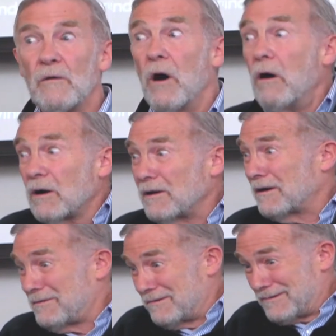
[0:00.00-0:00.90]
Oh,
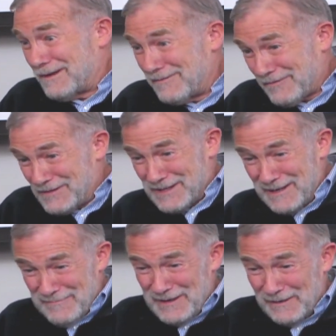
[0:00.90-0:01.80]
they're really freezing
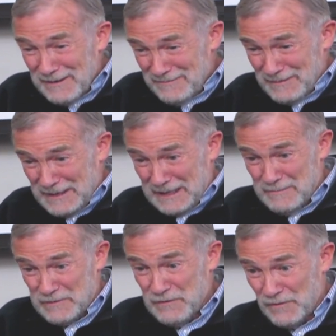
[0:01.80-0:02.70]
up, you know, it's really
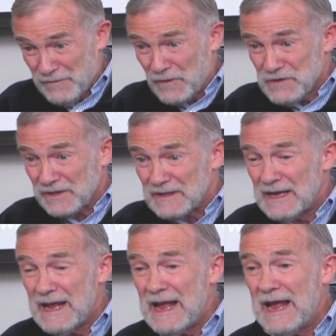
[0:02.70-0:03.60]
it's frozen.
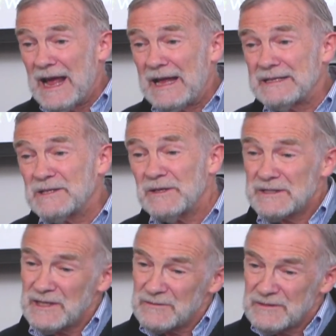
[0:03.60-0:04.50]
And so
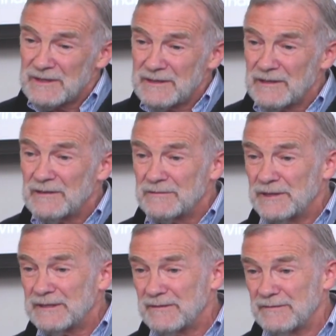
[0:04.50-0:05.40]
I said, you know,
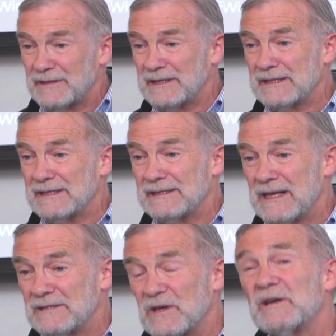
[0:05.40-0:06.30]
we, we uh,
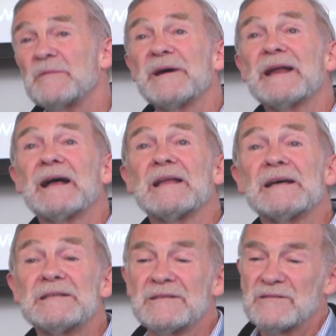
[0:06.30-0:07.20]
talk about
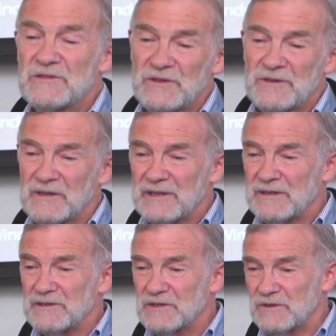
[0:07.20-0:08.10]
allies, and certainly
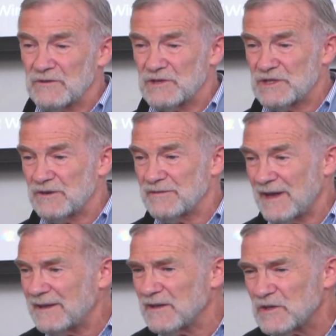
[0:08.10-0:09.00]
there's certain shared
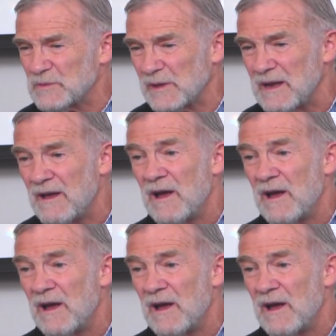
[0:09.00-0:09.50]
values, but